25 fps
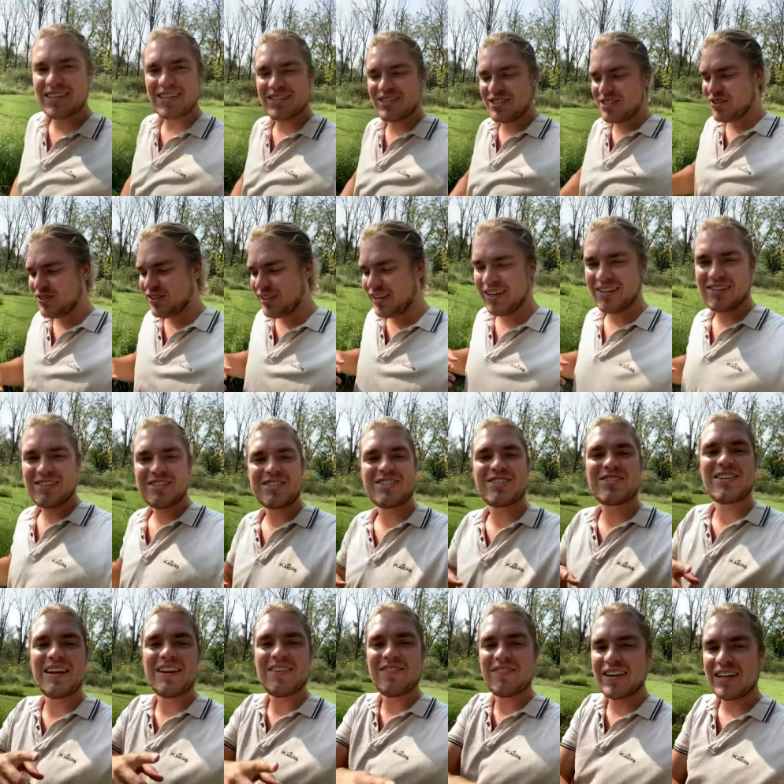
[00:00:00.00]
the two years
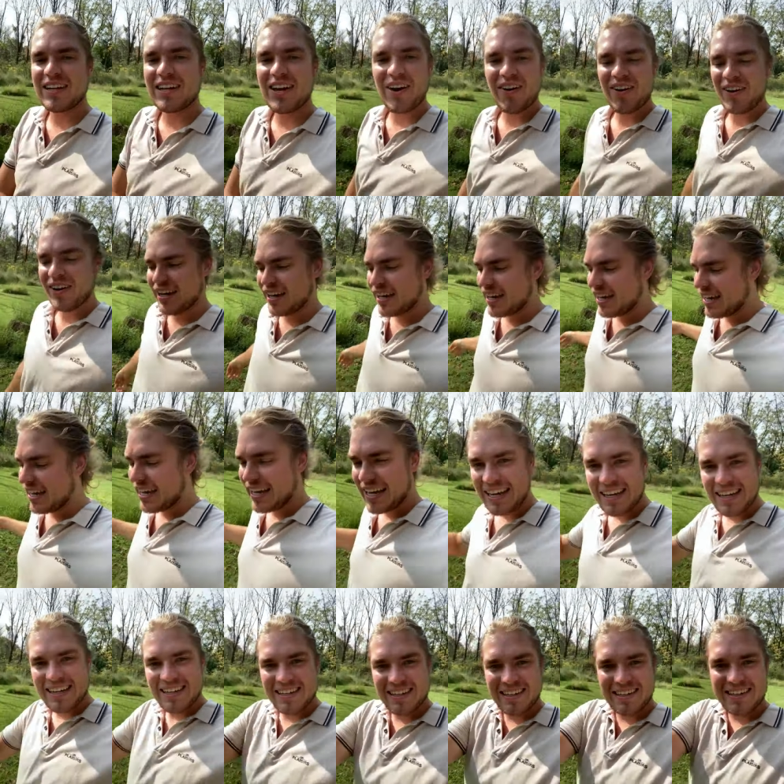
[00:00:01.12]
straight video
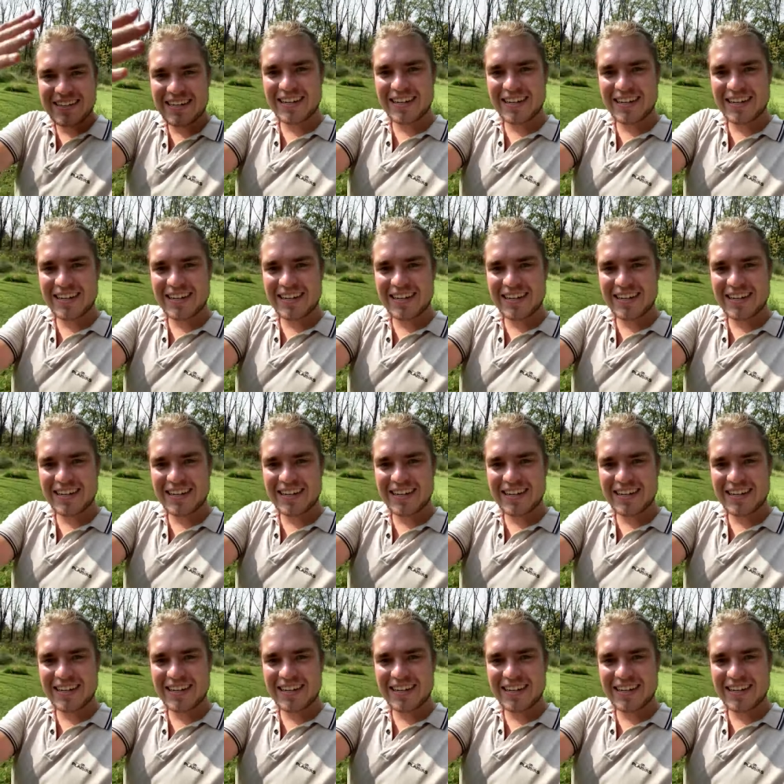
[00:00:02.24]
in a